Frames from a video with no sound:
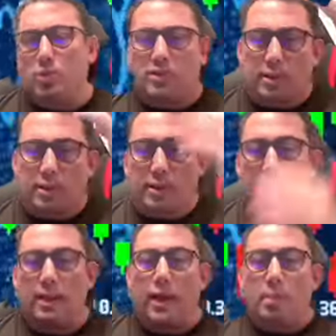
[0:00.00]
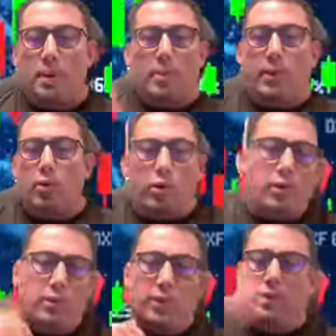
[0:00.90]
or something Pepe coin
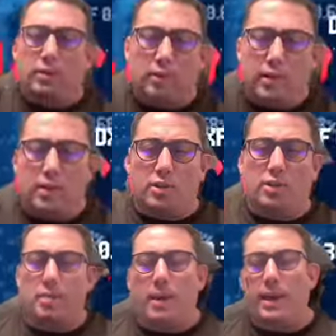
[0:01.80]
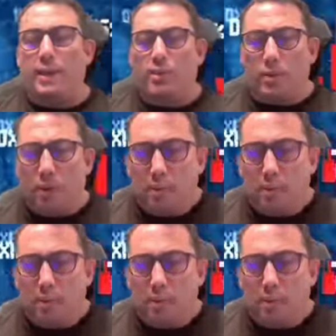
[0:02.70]
will launch to make